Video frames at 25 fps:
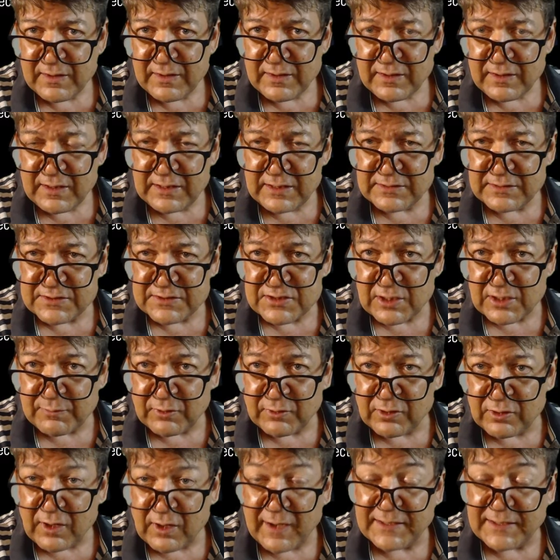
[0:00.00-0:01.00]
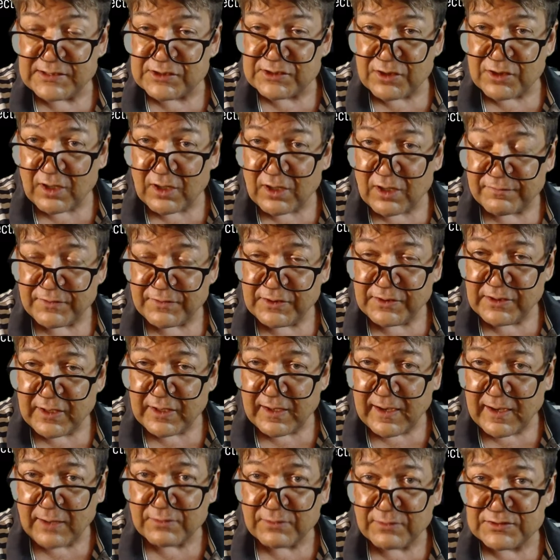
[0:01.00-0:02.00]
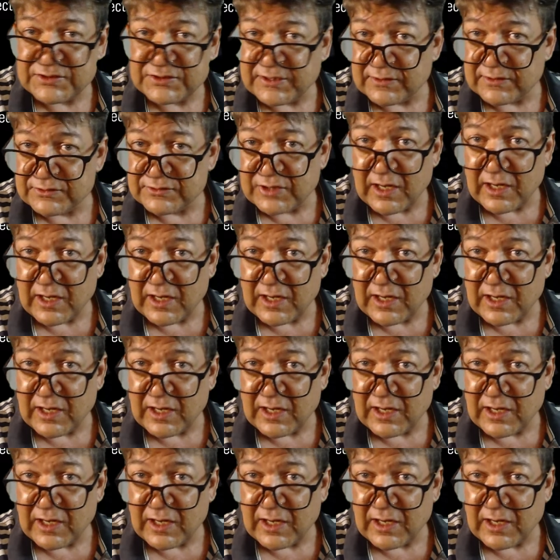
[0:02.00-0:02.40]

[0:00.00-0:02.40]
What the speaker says: in the summer, iced coffee outsells